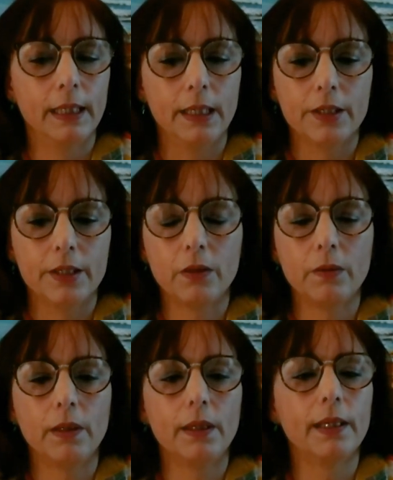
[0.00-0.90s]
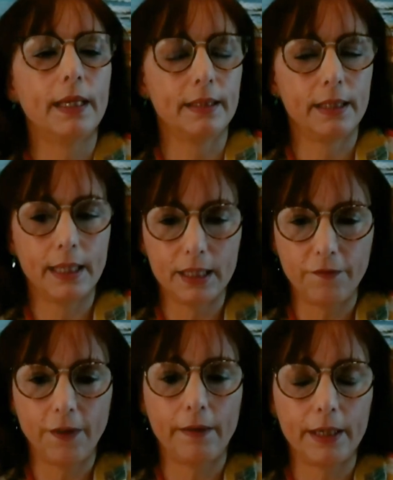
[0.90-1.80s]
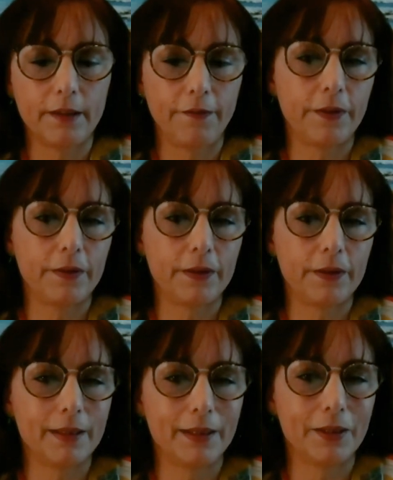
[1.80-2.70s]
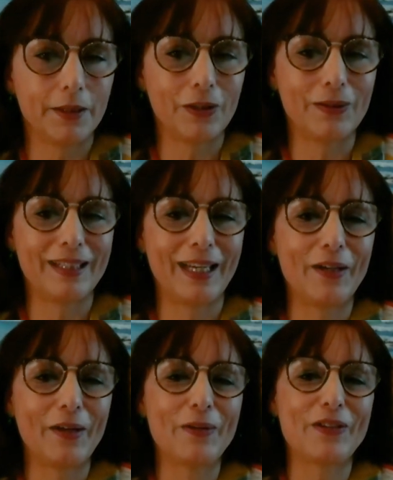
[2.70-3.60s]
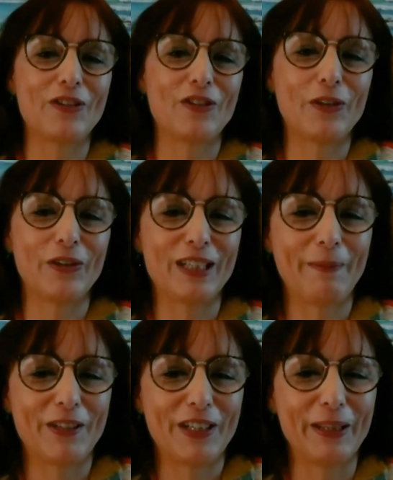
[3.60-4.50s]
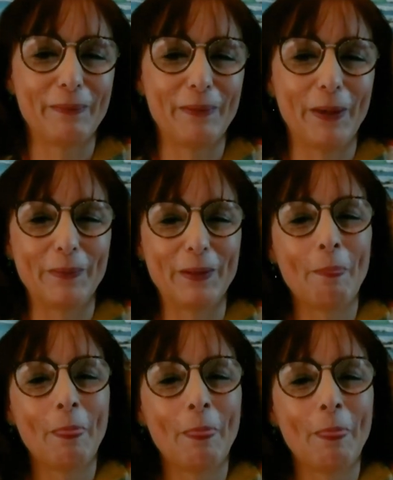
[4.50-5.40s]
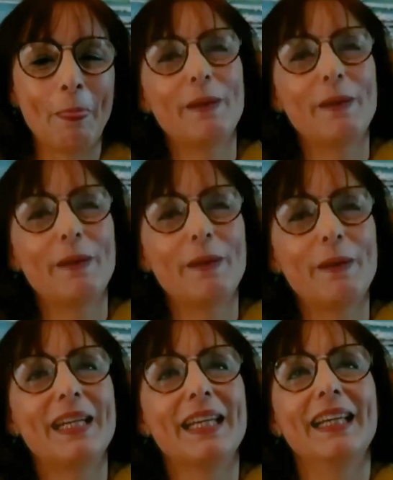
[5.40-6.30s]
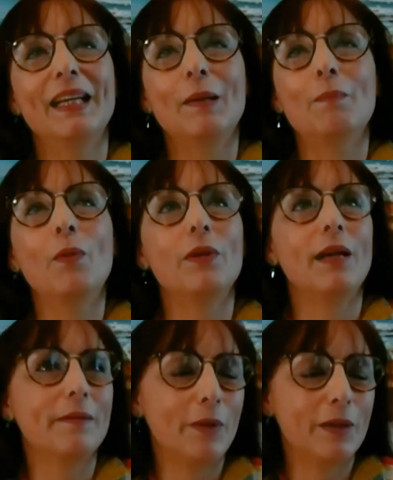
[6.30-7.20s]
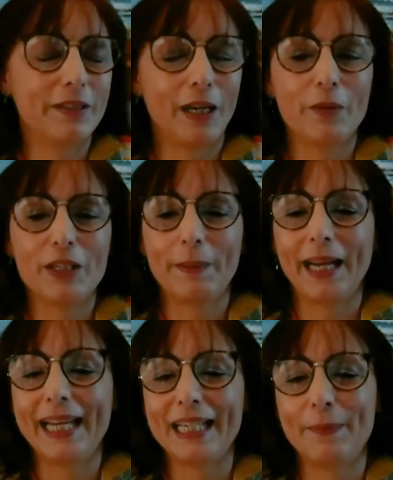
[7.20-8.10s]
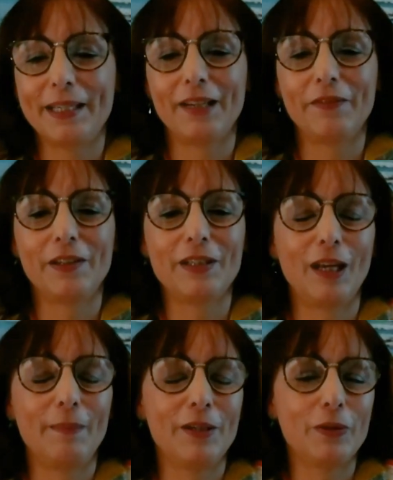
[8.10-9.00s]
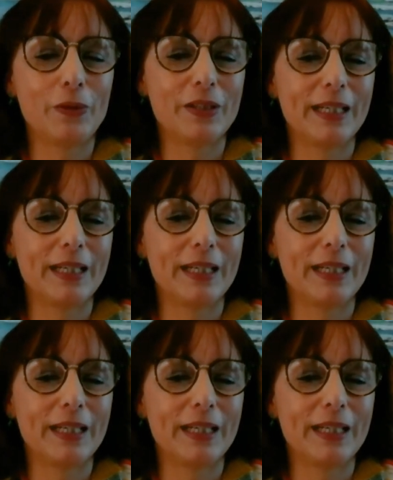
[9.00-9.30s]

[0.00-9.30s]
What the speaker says: So yes, it is very difficult, isn't it, to say no to sugar, especially at the moment. We're all spending more. At one time, we spent 80% of our time indoors.